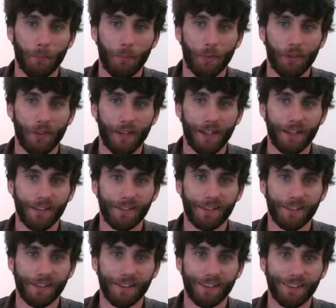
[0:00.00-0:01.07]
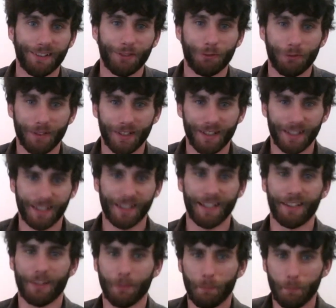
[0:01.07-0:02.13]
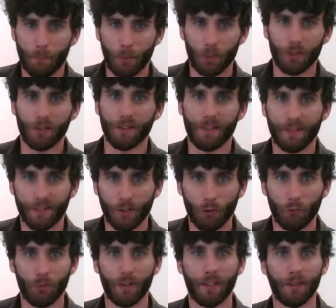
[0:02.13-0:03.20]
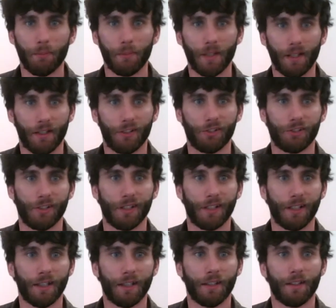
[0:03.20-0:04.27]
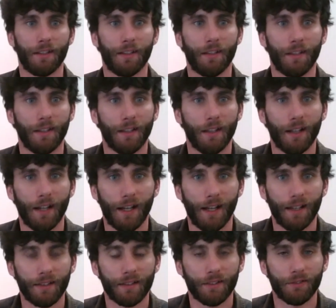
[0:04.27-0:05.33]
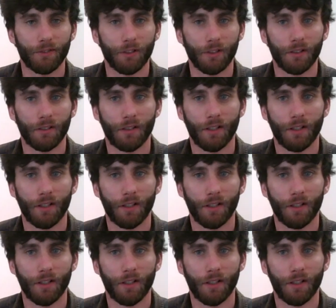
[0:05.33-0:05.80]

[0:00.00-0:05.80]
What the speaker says: But then to really get the pulse and the rhythm that a jig asks for.